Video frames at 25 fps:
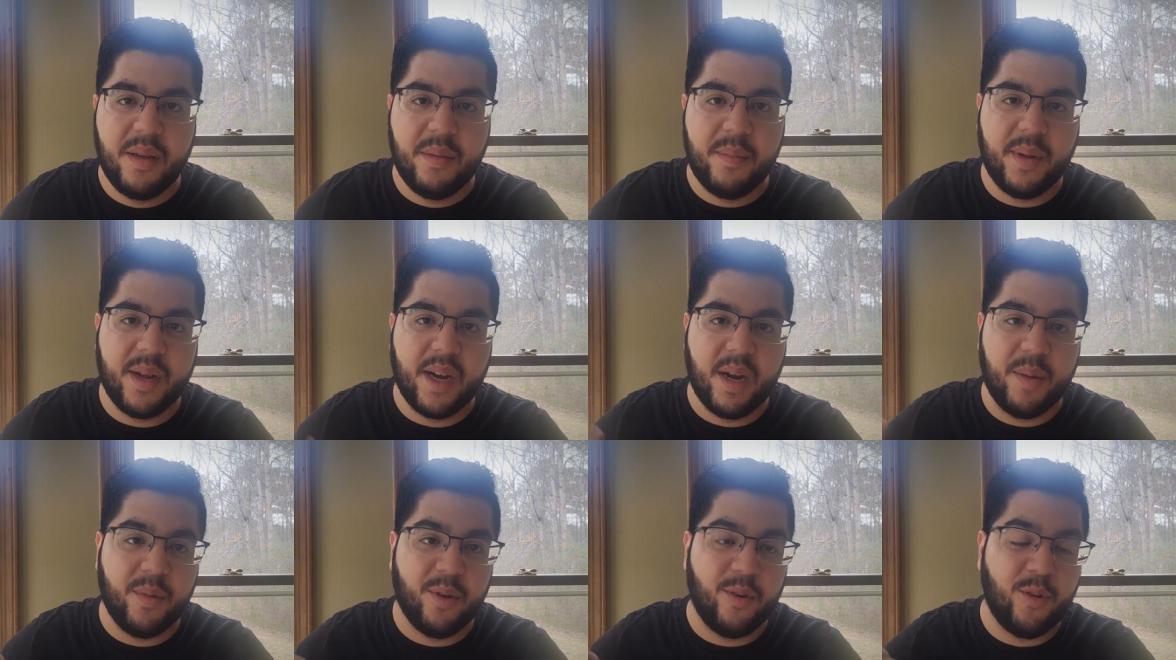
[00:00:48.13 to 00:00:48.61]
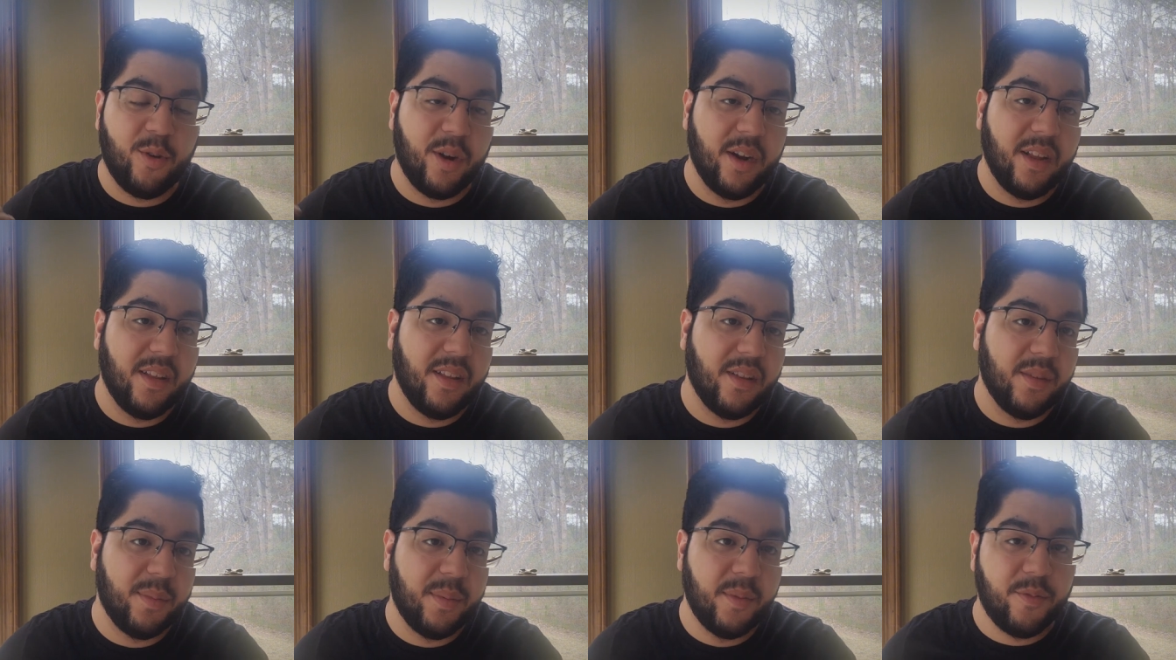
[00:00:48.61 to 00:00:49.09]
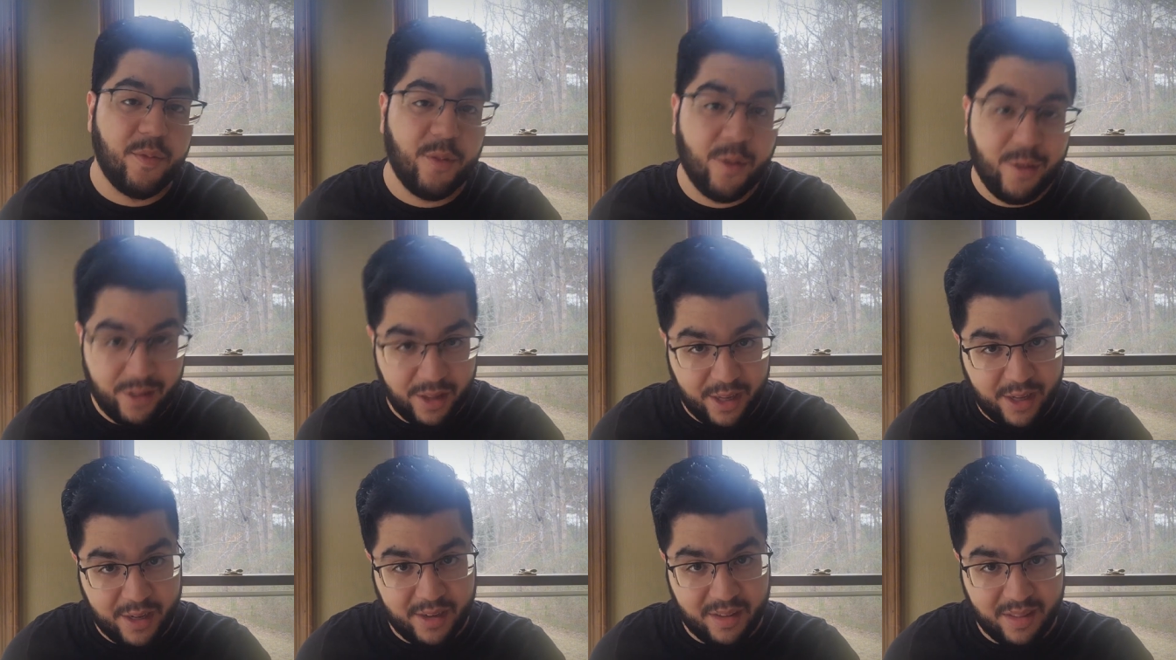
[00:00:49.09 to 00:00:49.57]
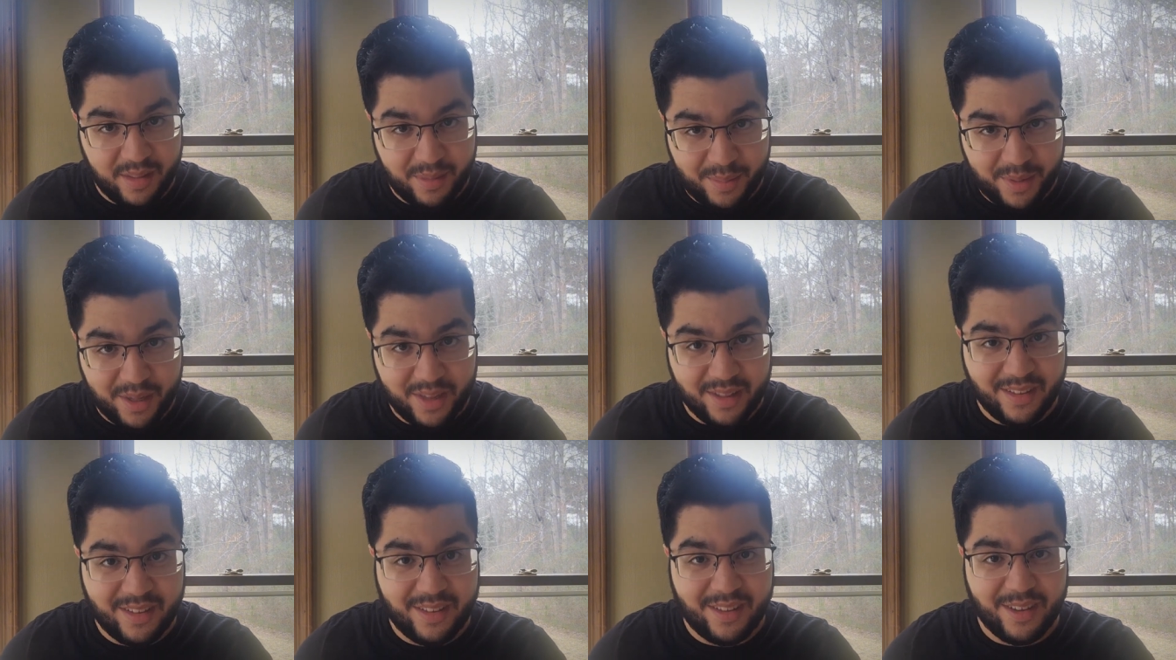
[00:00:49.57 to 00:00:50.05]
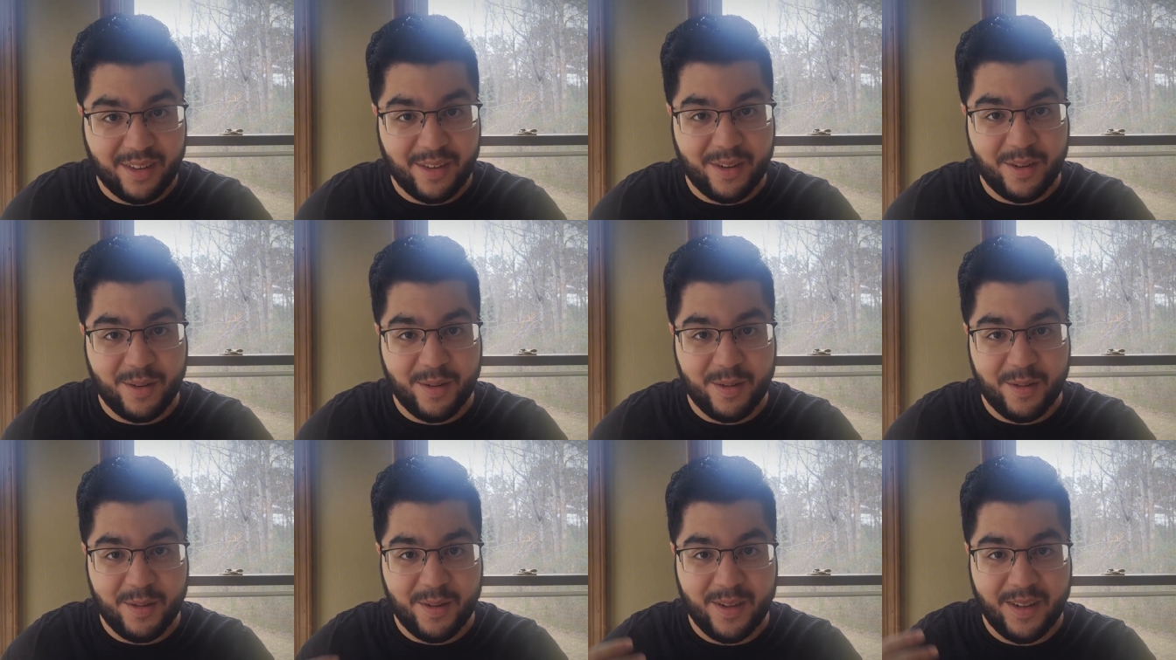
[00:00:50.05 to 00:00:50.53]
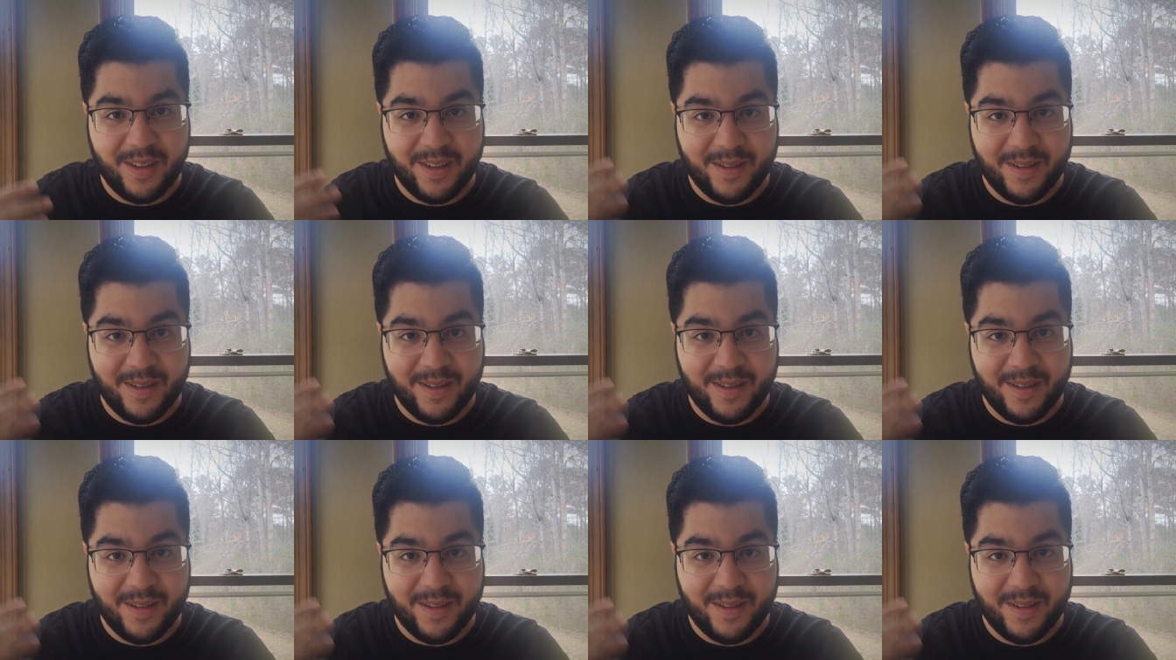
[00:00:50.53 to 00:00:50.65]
But I'm recording this before the end of the month, so.